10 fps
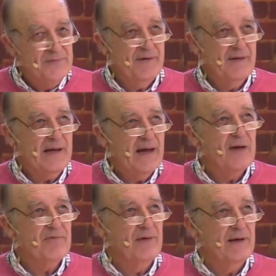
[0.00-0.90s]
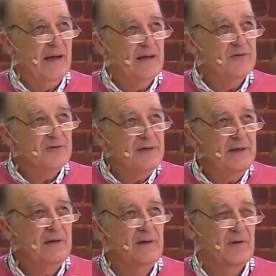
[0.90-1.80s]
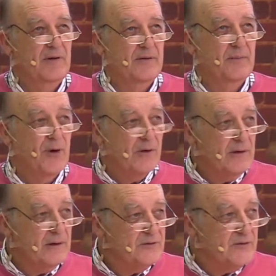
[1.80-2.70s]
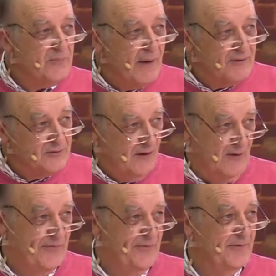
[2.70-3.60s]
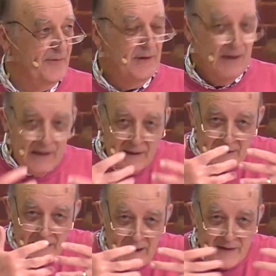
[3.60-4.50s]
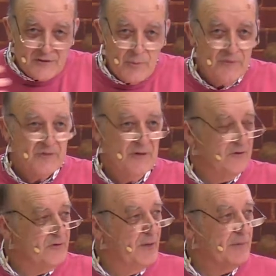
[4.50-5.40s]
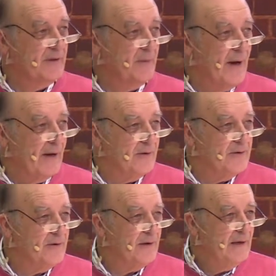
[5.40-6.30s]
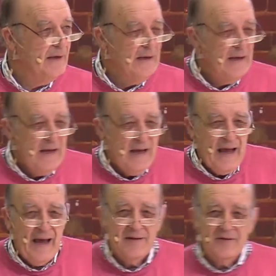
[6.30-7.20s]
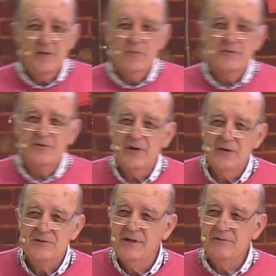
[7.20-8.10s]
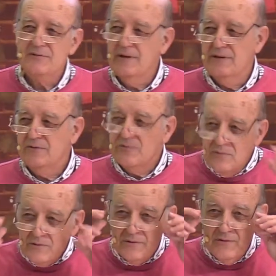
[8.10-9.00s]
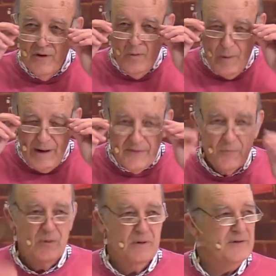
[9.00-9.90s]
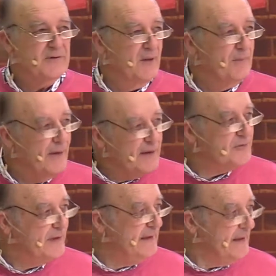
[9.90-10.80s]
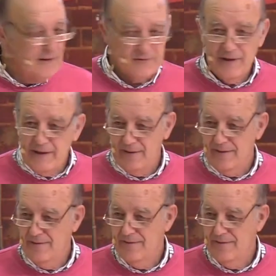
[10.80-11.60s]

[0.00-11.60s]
it very carefully and seeing the brokenness of myself as I went through the Sermon on the Mount. And it was as though Jesus understood why the world is in a mess that it is in.